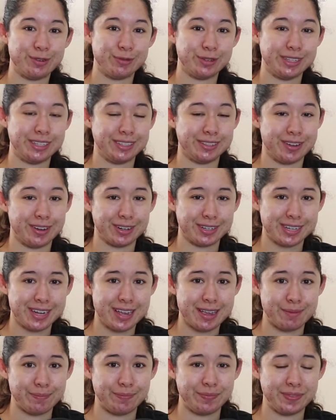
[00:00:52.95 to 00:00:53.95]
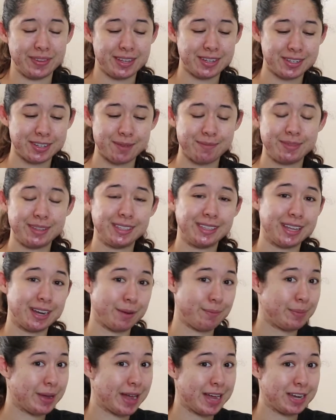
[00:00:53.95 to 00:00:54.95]
a really long time. It's something that
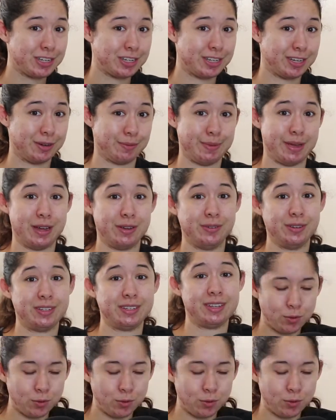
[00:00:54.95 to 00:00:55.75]
I'm passionate about.